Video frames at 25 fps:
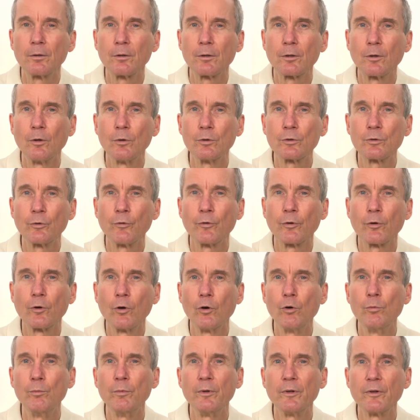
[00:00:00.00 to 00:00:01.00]
go to the
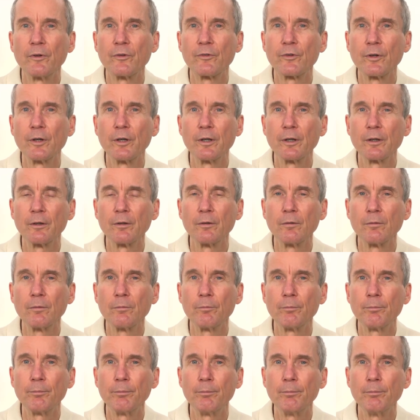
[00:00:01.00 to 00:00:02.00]
Romans saying,
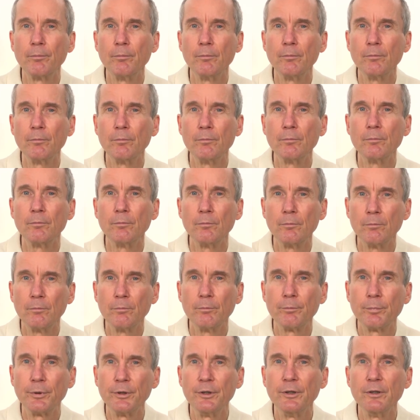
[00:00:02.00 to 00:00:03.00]

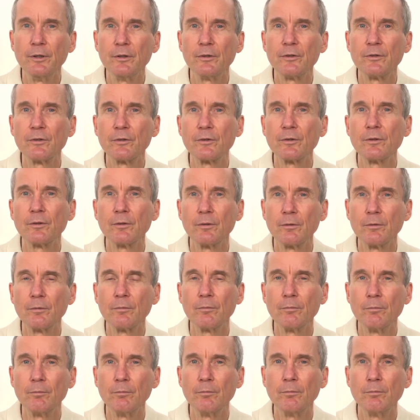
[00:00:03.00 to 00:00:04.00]
peace,
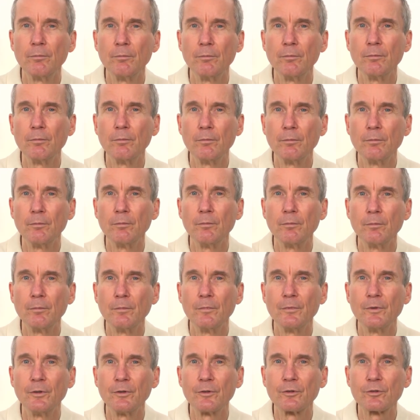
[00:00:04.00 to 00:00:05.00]

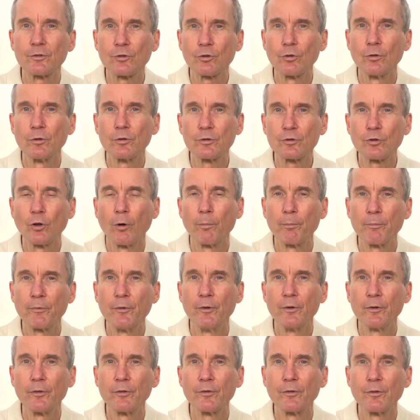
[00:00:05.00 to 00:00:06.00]
stop
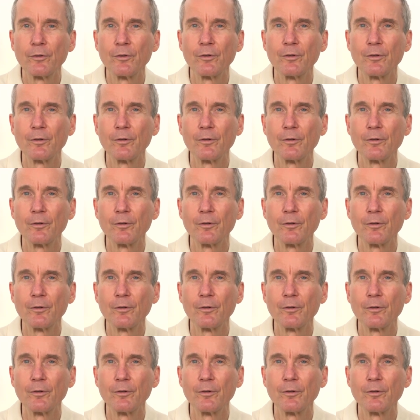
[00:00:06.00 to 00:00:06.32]
this.